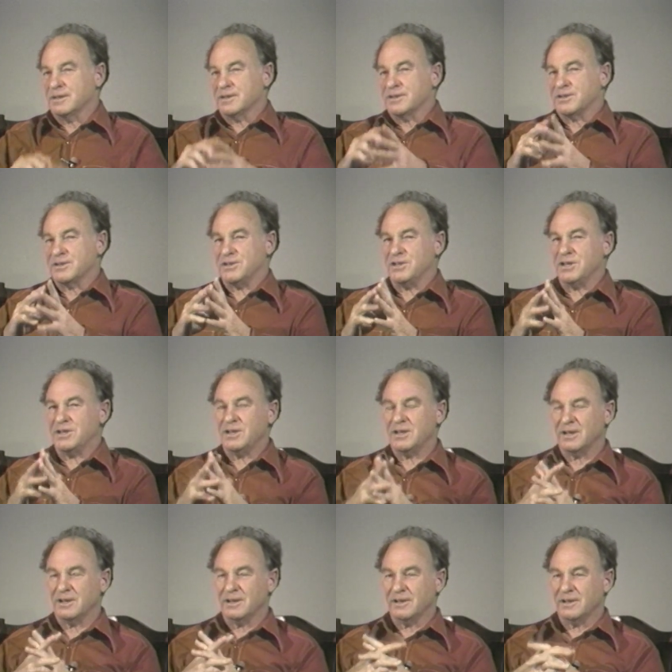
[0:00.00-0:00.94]
See
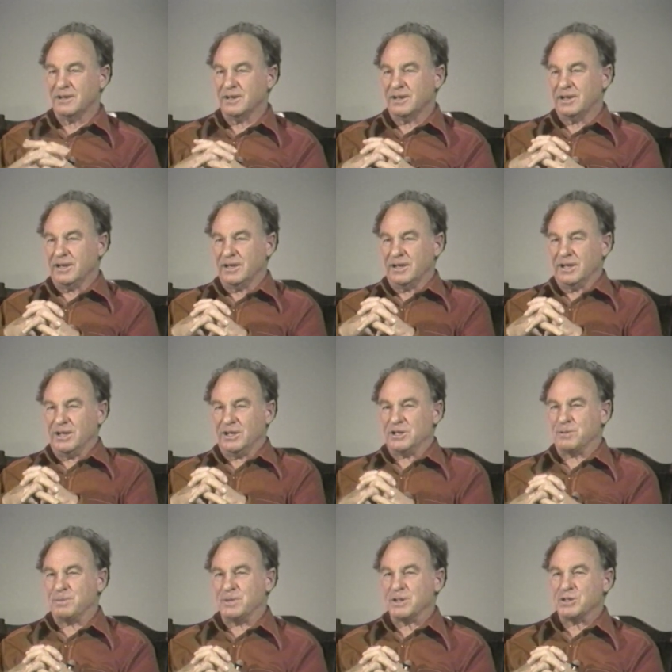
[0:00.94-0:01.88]
it
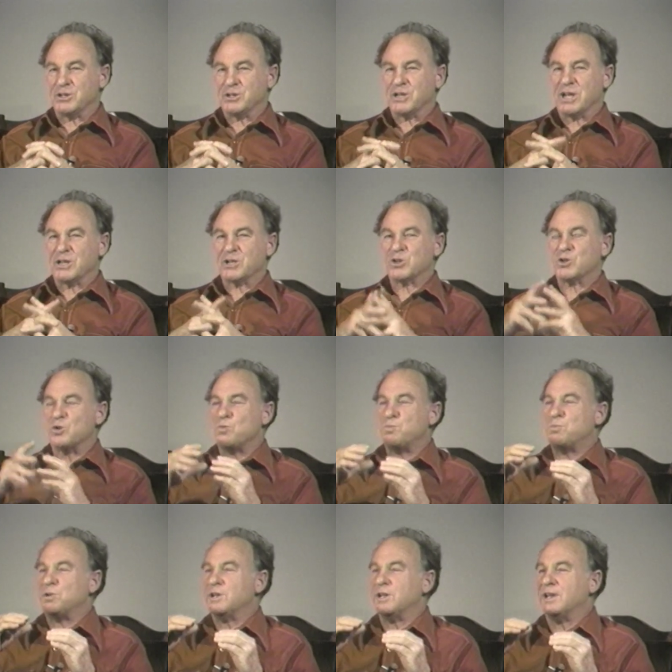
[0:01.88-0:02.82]
has been set so
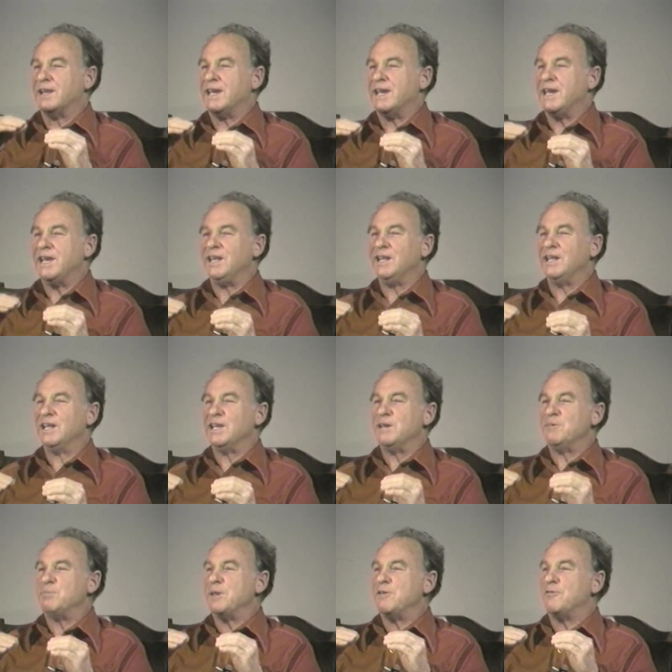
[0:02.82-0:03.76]

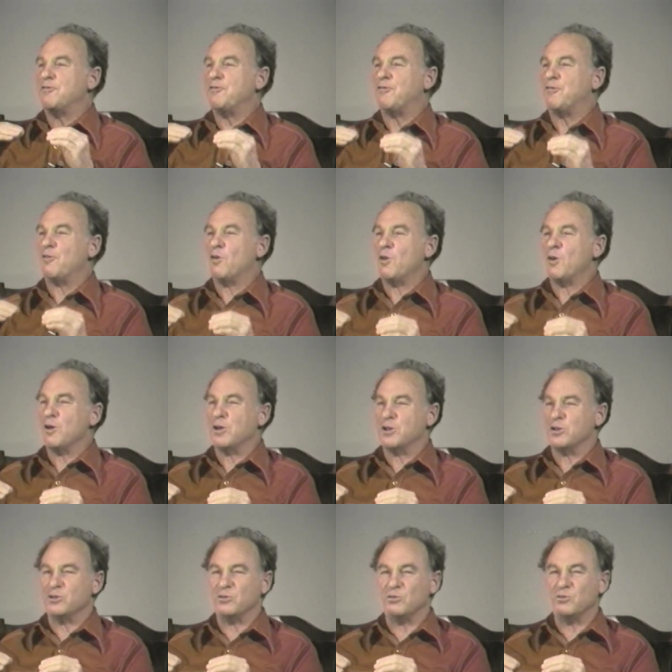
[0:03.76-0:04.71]
plainly before
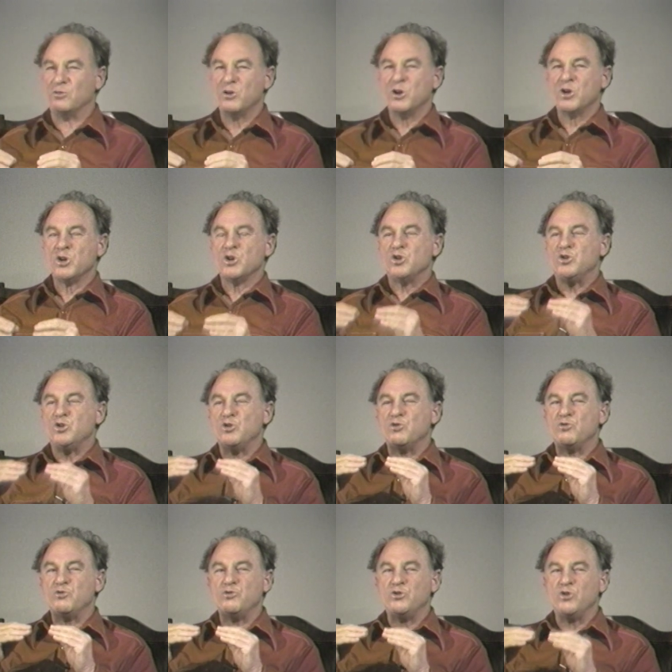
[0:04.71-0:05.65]
you.
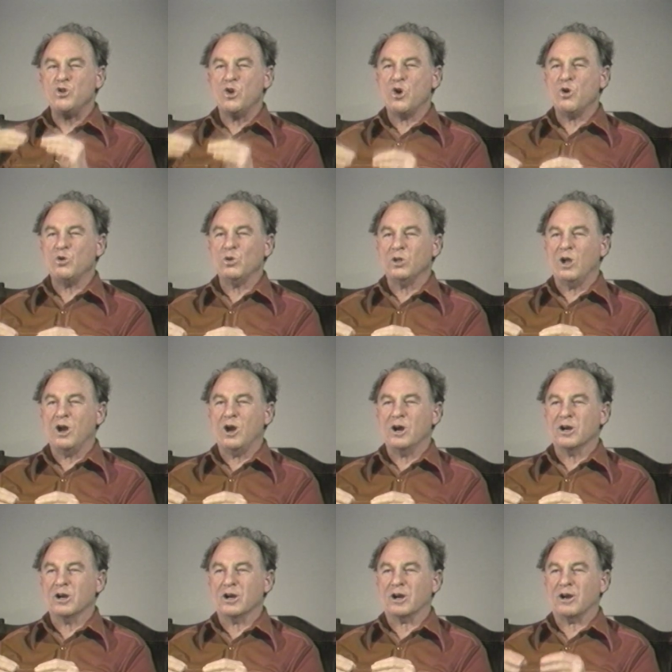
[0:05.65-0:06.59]
You no
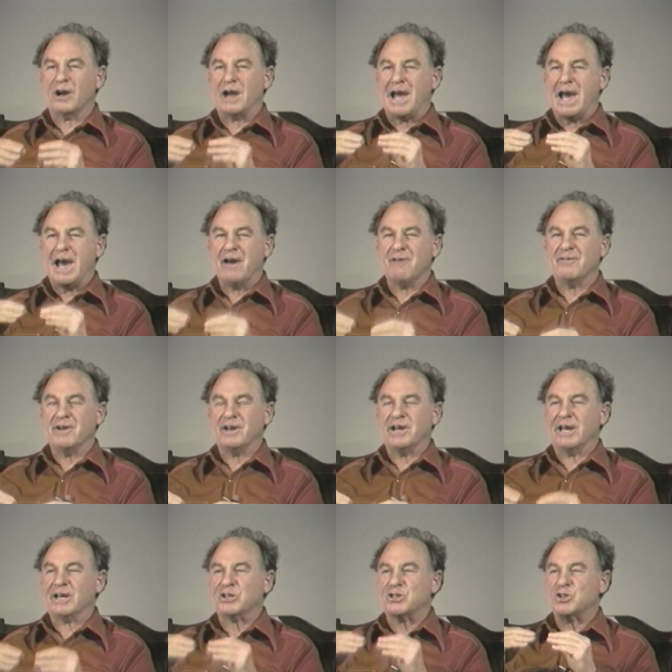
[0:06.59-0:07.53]
longer have an
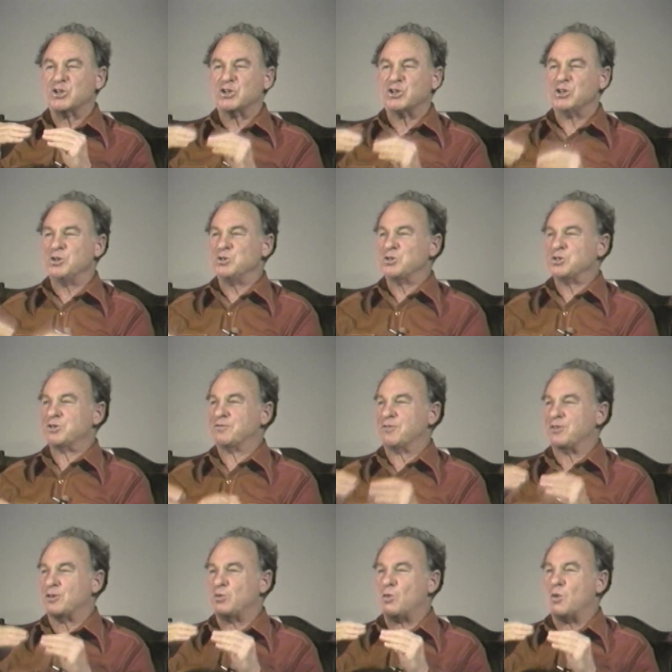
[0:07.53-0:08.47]
excuse
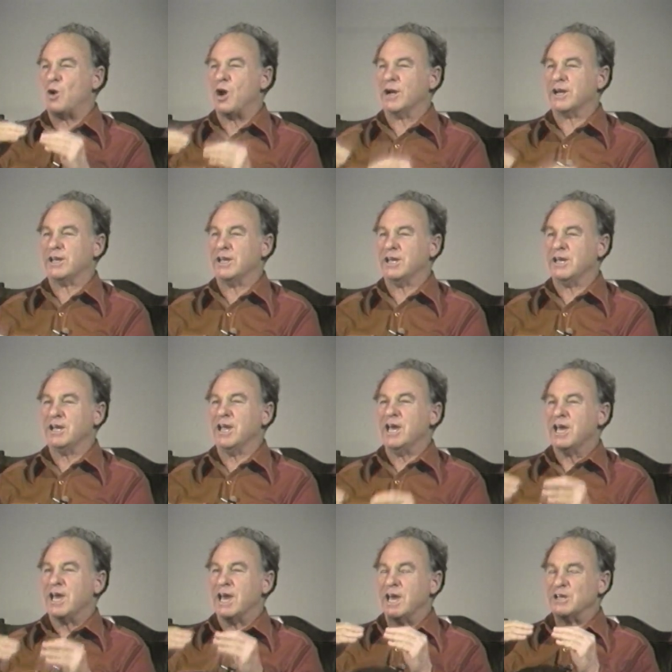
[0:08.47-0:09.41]
for walking
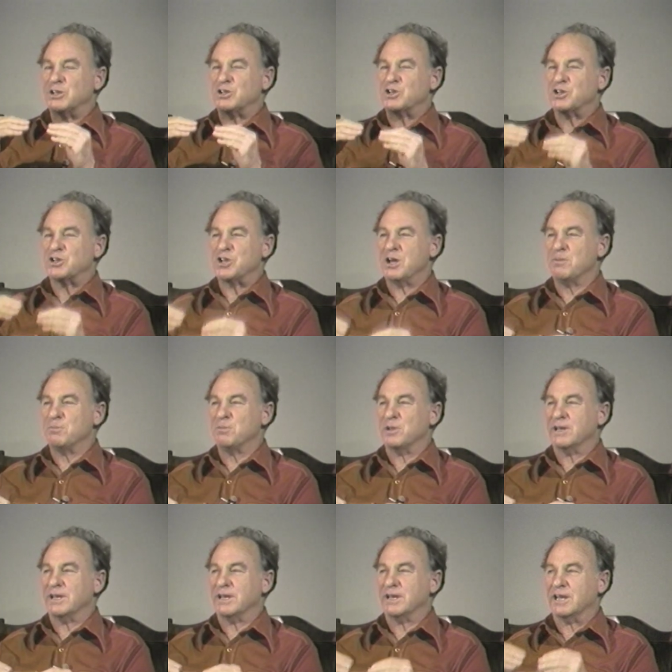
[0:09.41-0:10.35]
and
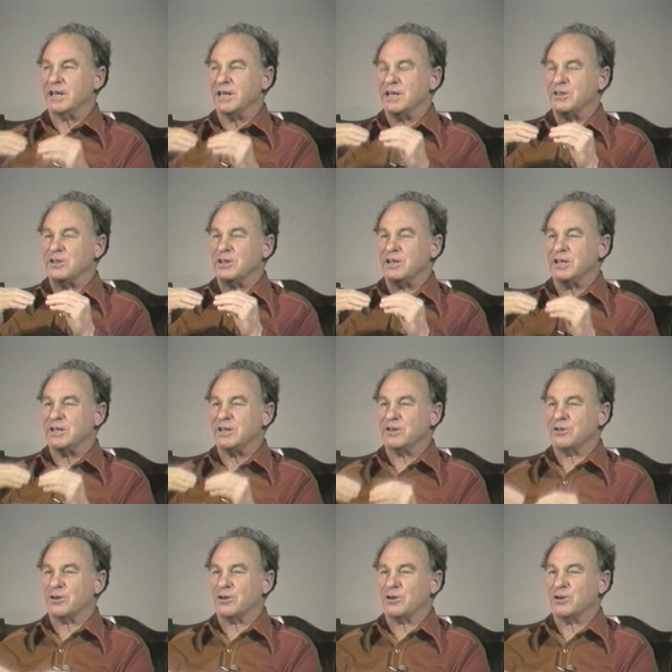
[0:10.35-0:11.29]
stumbling in the
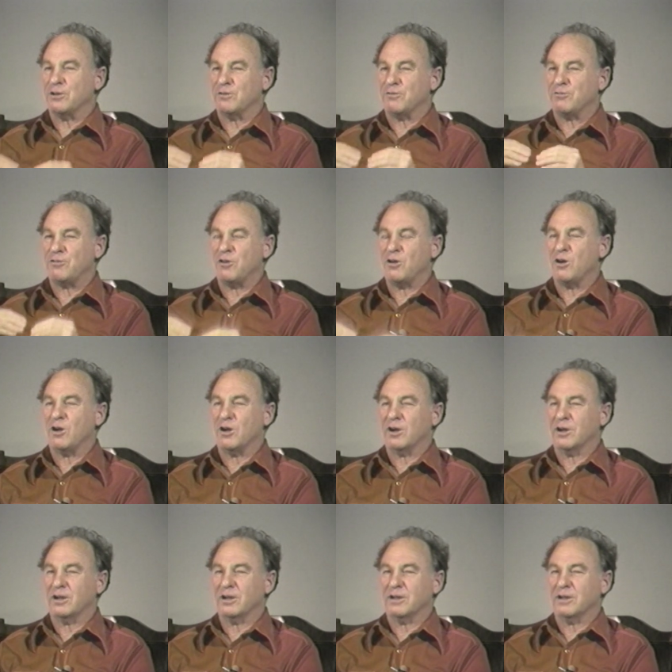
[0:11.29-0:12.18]
internal fog.